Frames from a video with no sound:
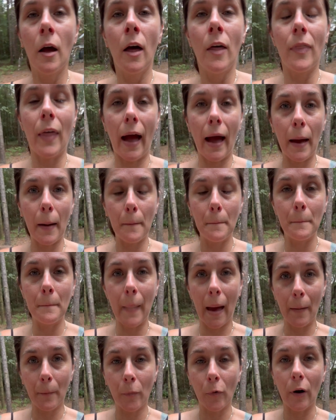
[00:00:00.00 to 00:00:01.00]
that
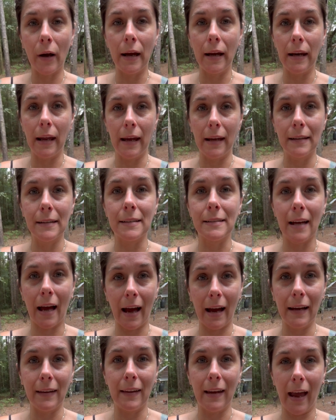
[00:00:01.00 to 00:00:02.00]
membrane
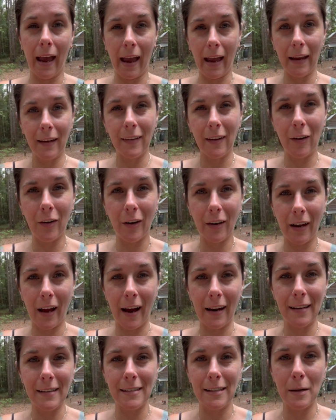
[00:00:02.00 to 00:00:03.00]
inside the egg that you can
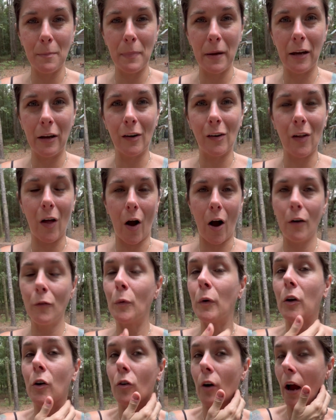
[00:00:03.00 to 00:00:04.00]
kind of see peel off
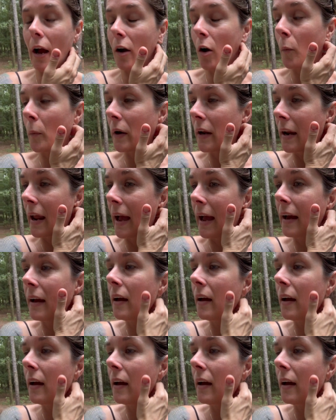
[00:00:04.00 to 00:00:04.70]
when you crack open an egg,